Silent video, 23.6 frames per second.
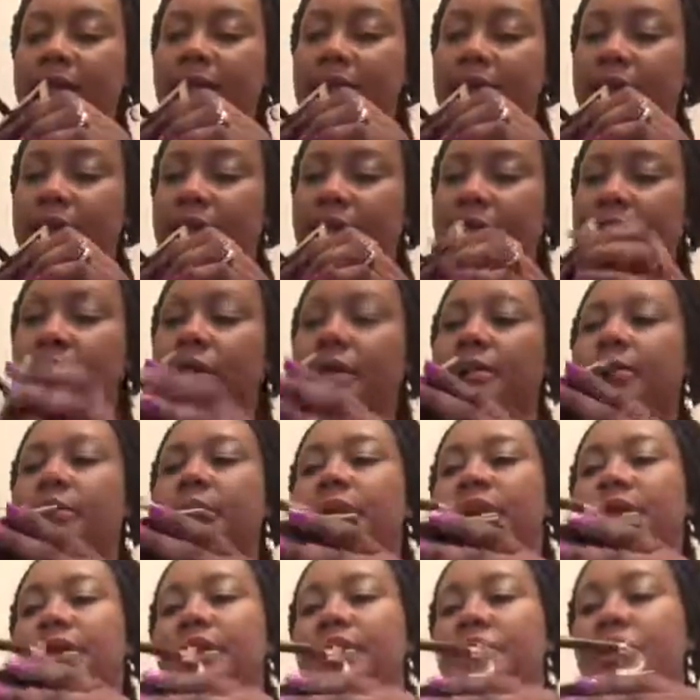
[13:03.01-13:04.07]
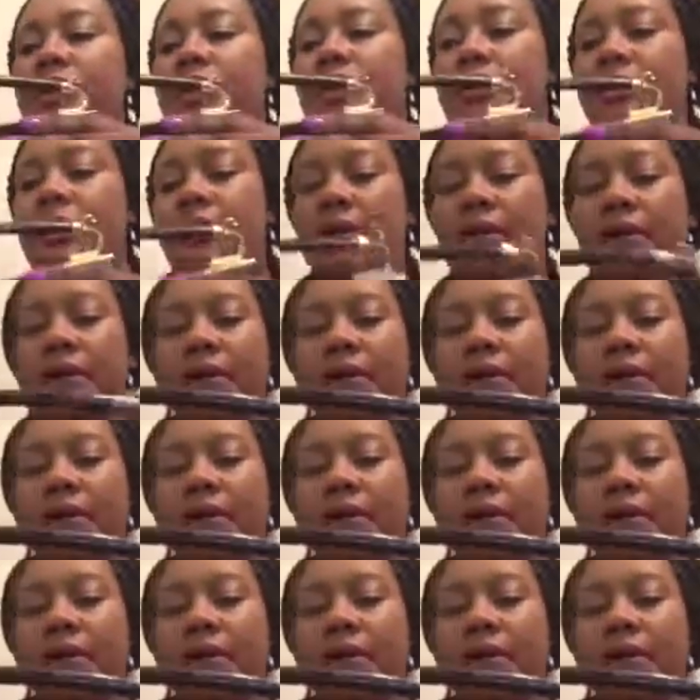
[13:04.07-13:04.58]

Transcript: silk material.